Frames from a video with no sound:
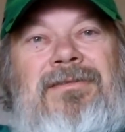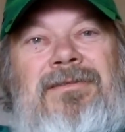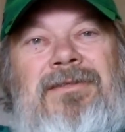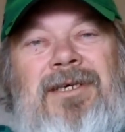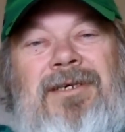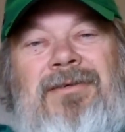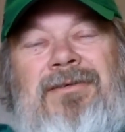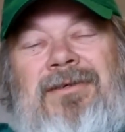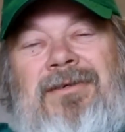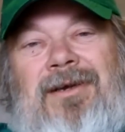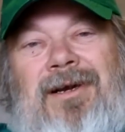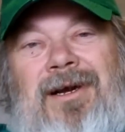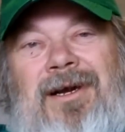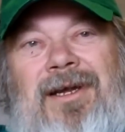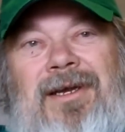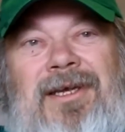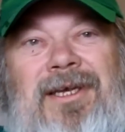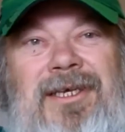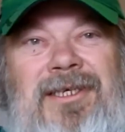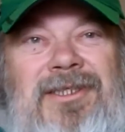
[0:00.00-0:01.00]
loader
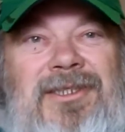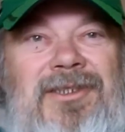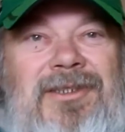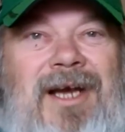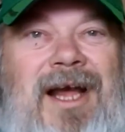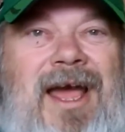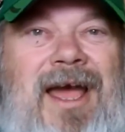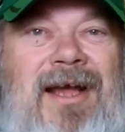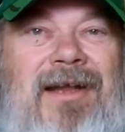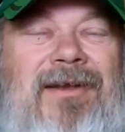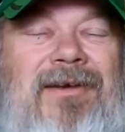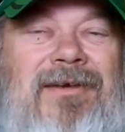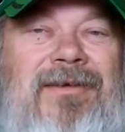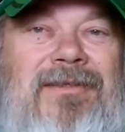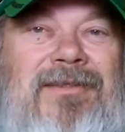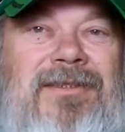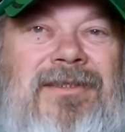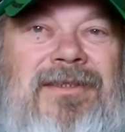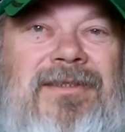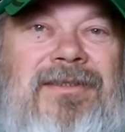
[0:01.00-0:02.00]
on his
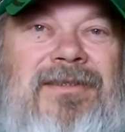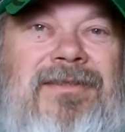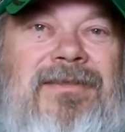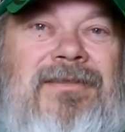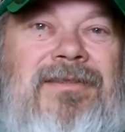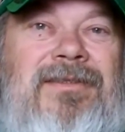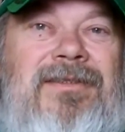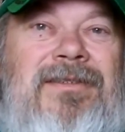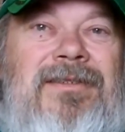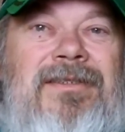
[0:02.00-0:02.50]
tractor, so